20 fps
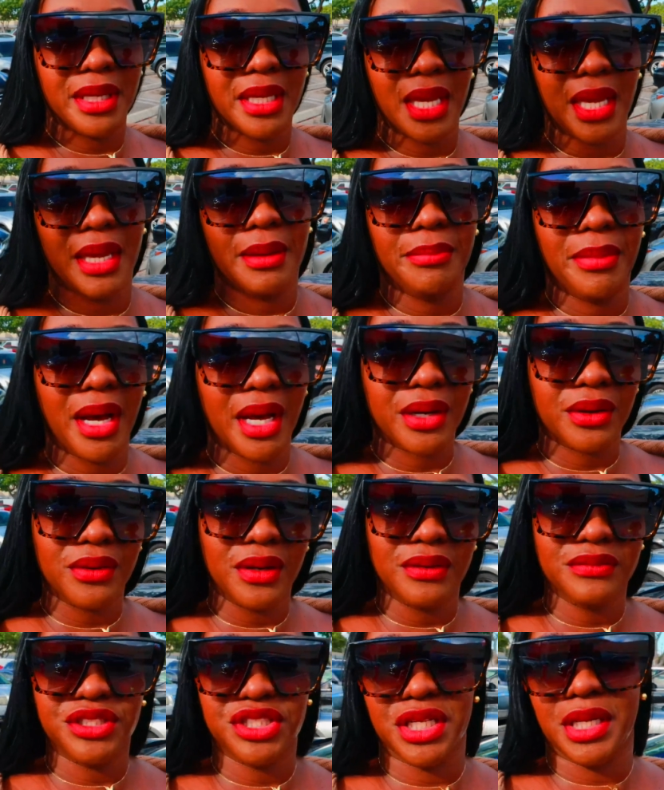me a bottle
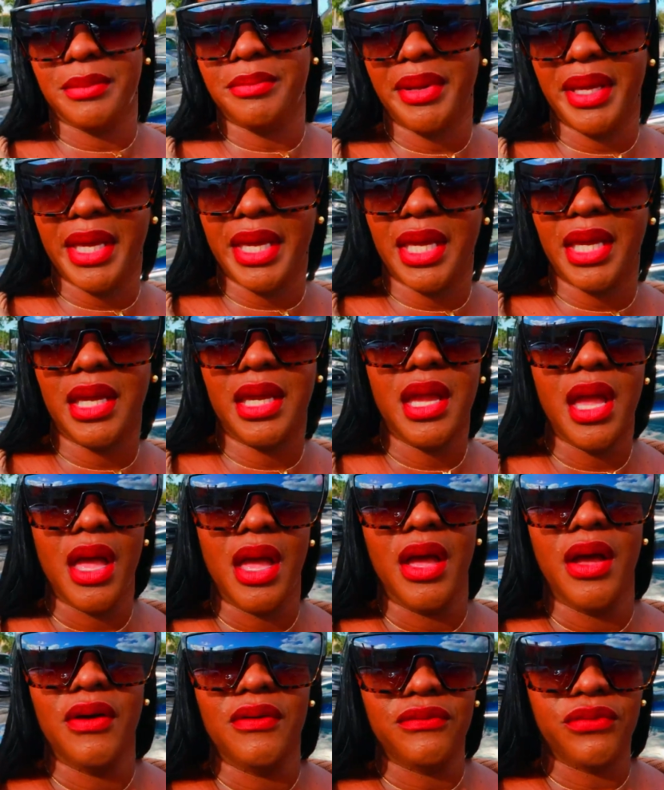of champagne
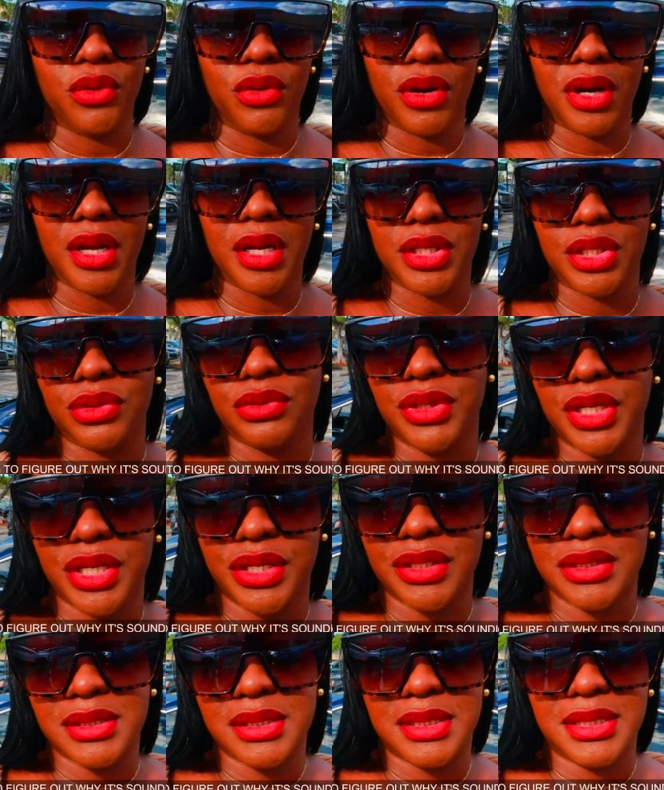for New
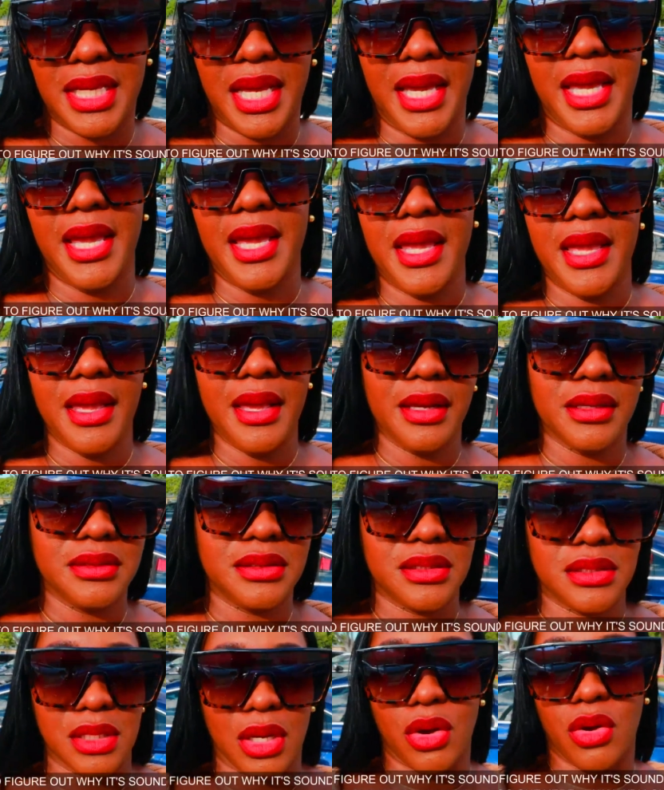Year's Day.
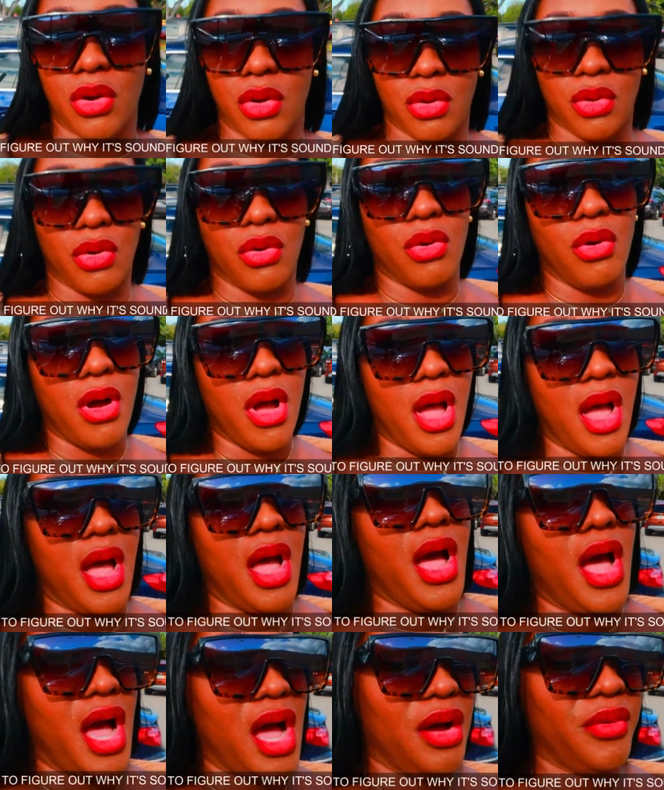So
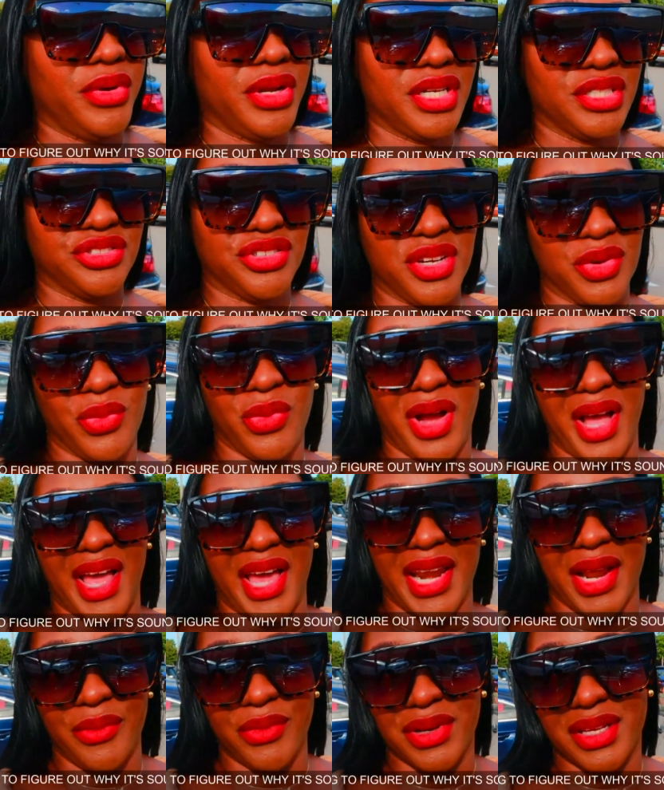I want to drink
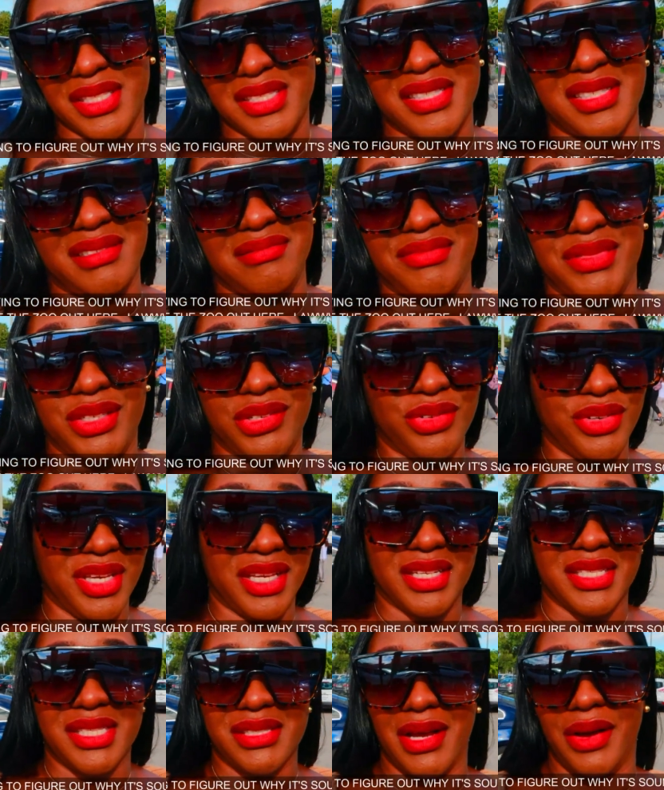wine. I, it's New
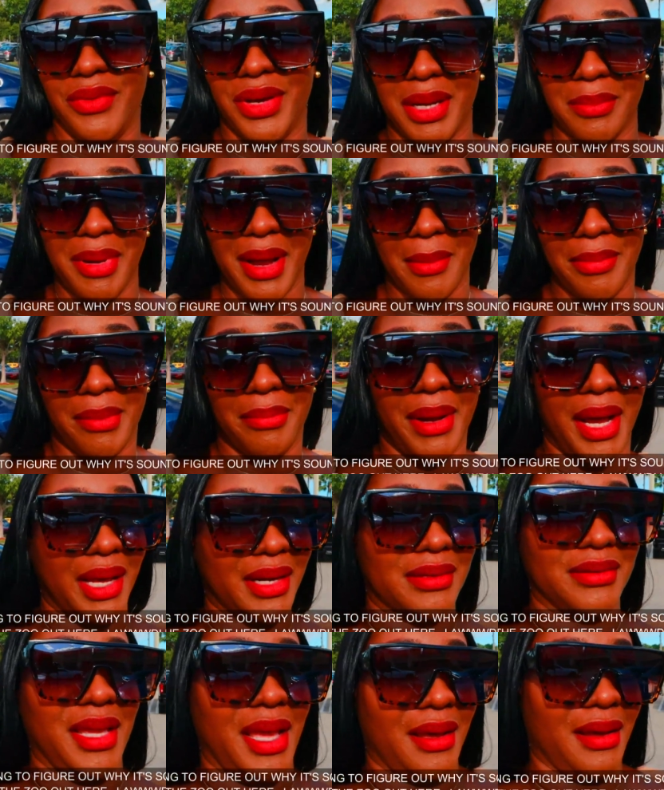Year, so I want to pop a
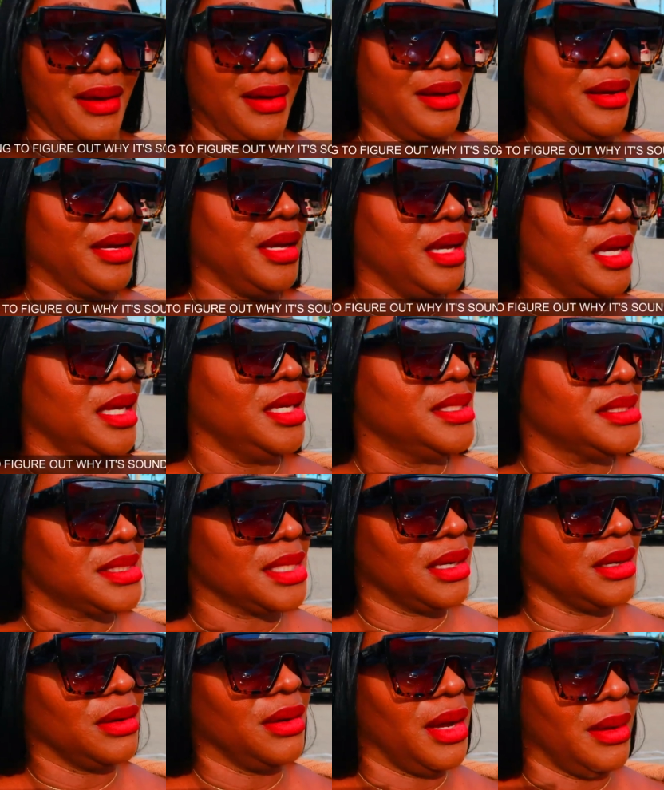bottle, y'all.
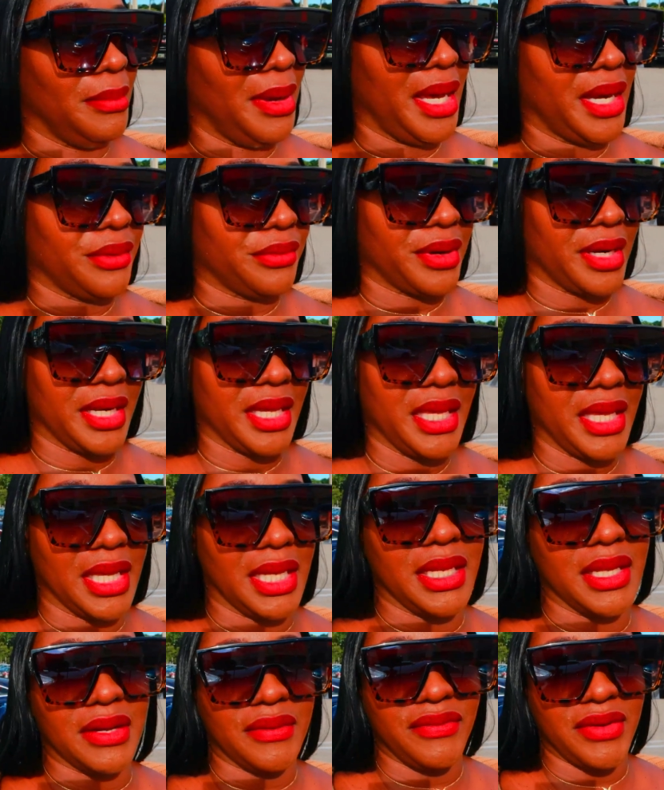So I'm about to run in
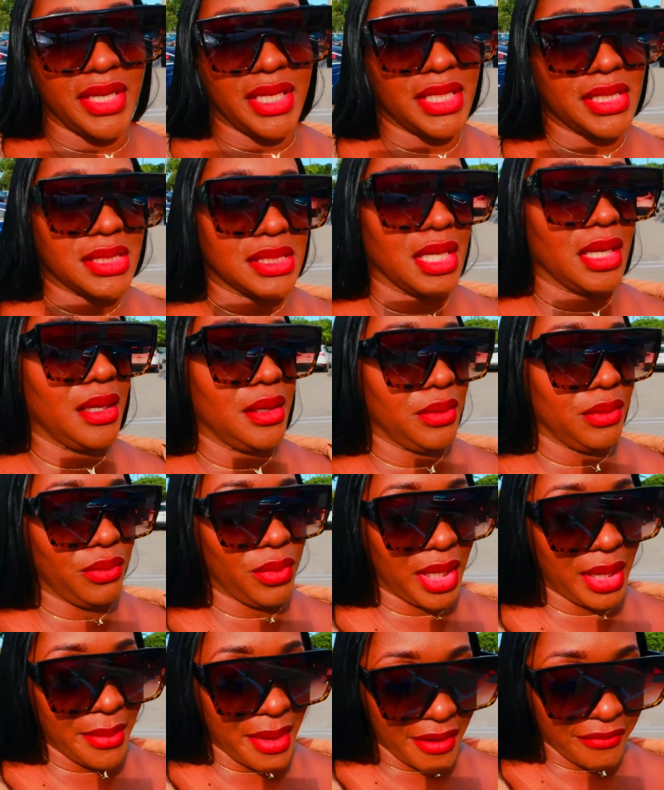here and look for this.
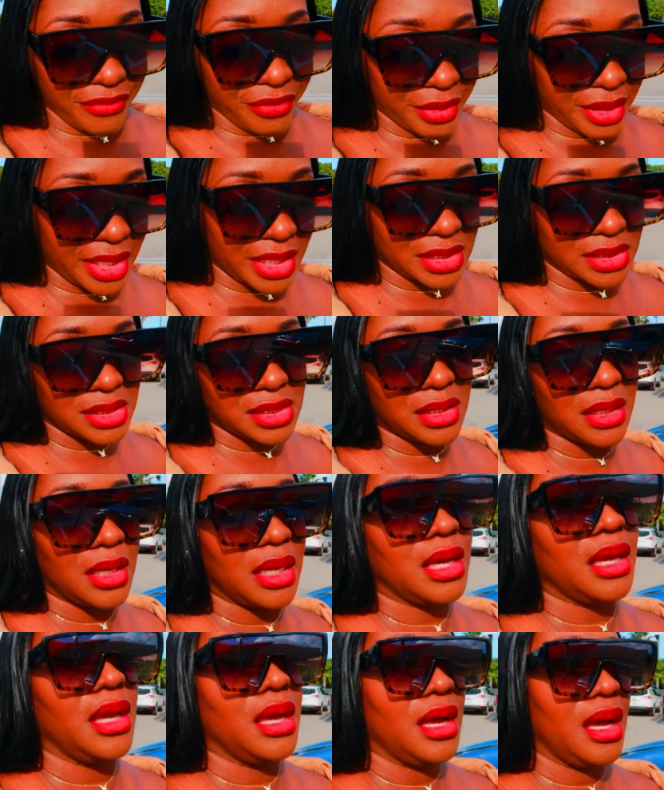One of my friends
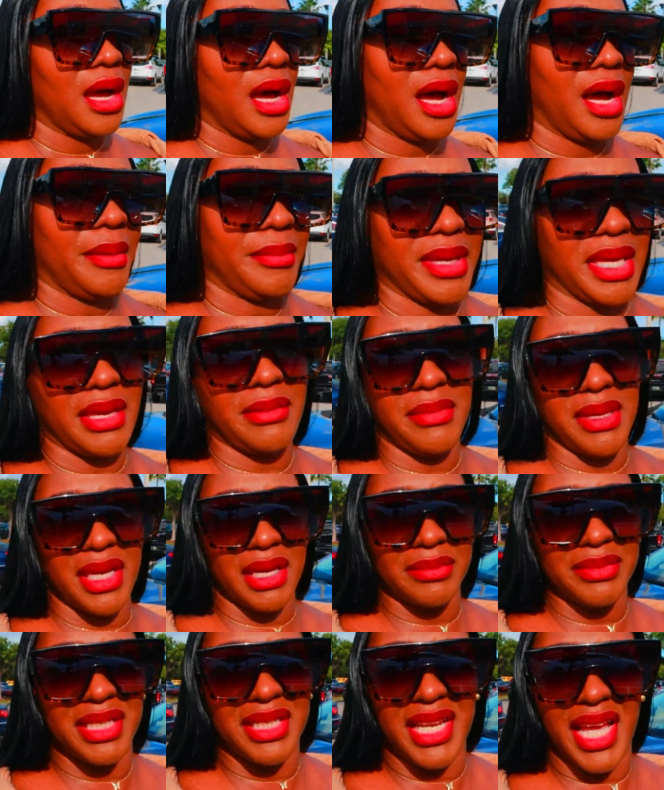um, hit
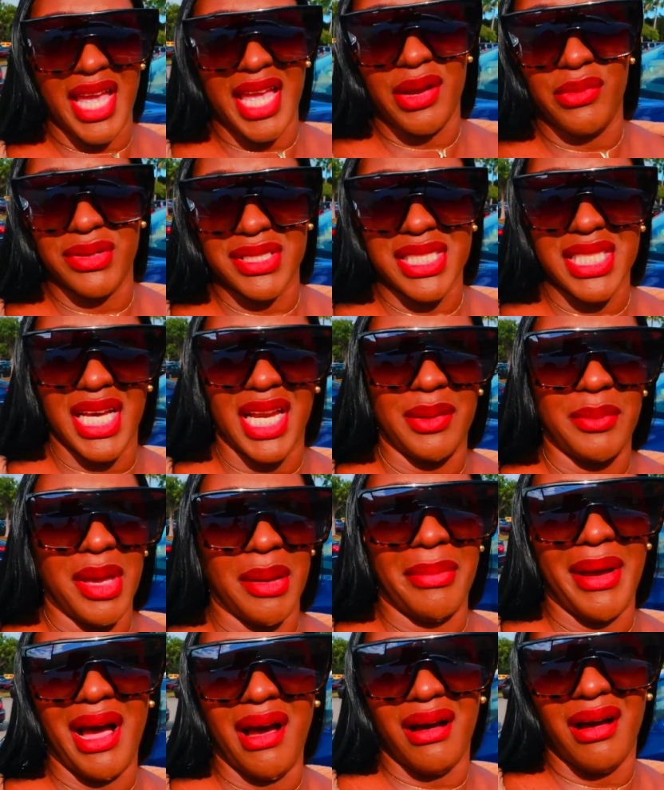me up today and was telling
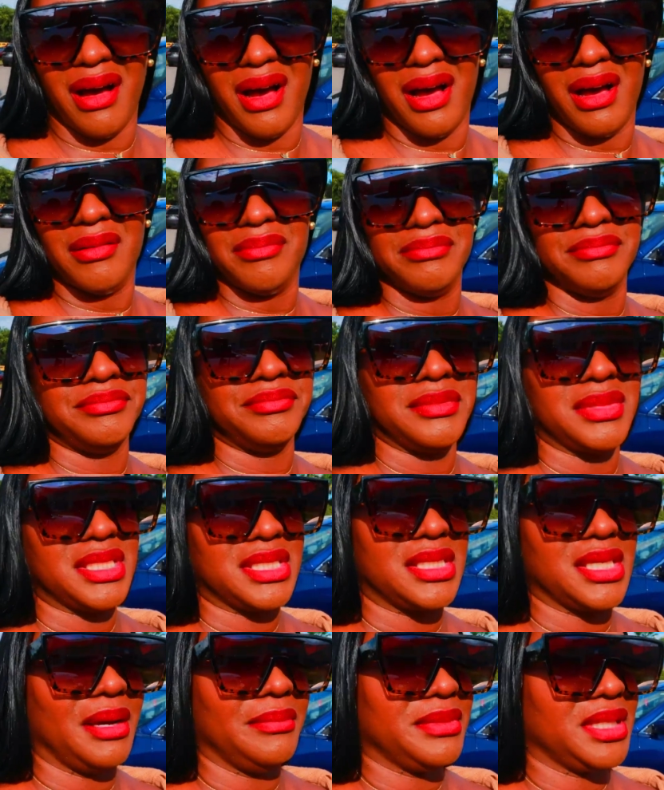me about
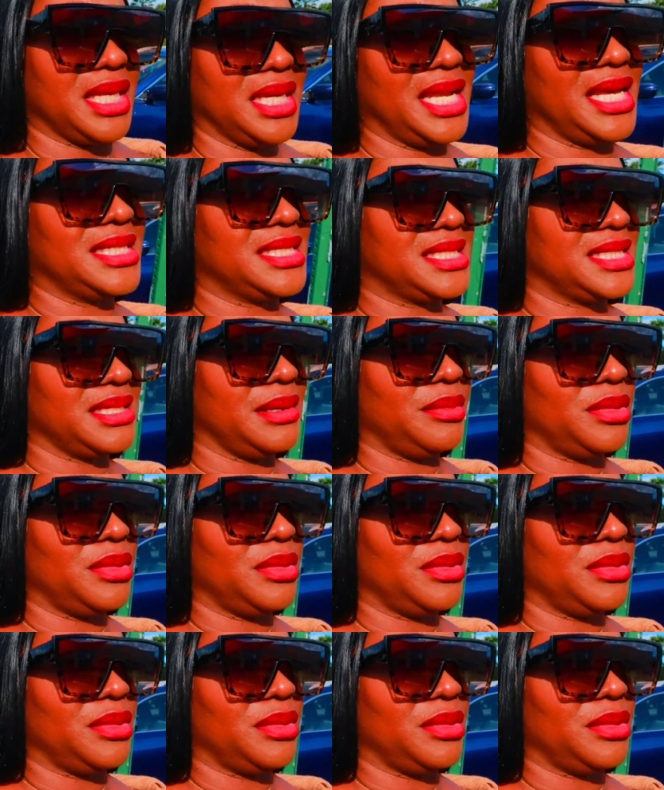uh, something that's